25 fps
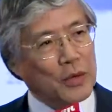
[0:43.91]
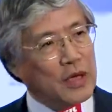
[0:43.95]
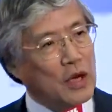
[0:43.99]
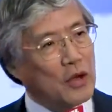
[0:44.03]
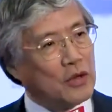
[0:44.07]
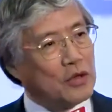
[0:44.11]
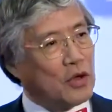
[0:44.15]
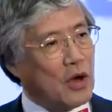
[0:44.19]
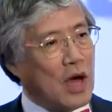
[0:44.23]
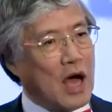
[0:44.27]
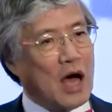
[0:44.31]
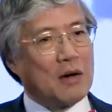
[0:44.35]
we
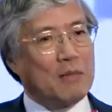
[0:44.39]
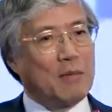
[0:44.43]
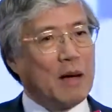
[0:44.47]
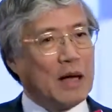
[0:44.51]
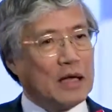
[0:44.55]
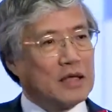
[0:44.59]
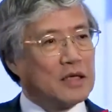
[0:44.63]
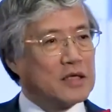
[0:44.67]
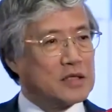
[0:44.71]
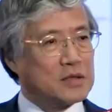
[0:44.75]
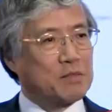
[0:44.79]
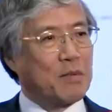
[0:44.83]
don't know how
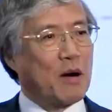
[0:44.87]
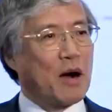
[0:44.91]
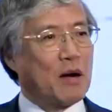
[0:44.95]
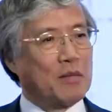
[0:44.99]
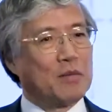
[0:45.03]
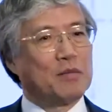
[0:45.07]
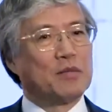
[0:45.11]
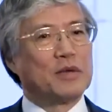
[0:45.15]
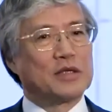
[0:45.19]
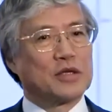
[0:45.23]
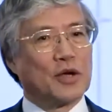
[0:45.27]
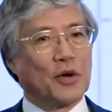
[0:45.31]
bad this
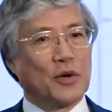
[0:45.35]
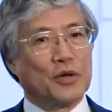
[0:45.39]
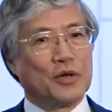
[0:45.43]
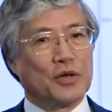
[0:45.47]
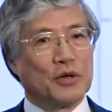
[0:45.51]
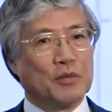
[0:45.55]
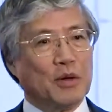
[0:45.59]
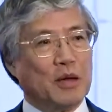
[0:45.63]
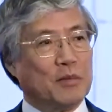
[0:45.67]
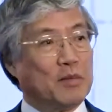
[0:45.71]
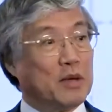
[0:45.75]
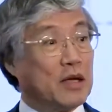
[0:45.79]
problem is
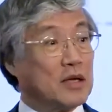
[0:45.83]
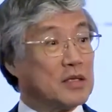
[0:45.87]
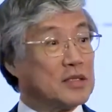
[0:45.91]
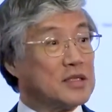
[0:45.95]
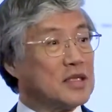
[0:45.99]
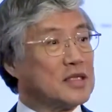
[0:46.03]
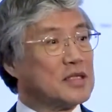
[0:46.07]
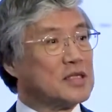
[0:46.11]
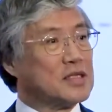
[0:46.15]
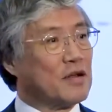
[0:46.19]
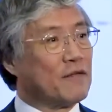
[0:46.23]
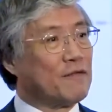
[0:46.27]
going to be
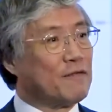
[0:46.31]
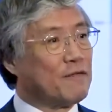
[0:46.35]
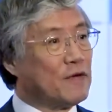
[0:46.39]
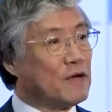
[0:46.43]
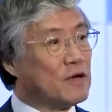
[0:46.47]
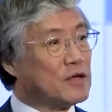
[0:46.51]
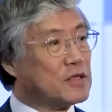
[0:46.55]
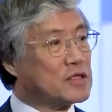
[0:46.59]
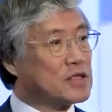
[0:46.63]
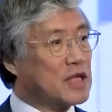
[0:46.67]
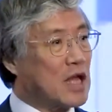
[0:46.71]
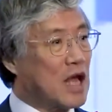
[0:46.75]
because this is the
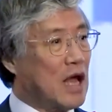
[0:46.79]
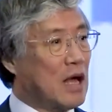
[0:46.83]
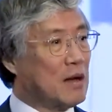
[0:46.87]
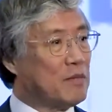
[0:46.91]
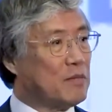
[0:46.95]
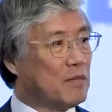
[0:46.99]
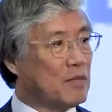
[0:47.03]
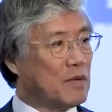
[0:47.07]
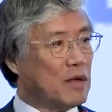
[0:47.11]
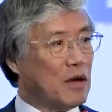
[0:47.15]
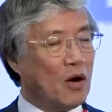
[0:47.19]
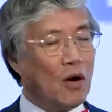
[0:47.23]
first
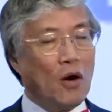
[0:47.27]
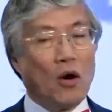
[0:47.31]
time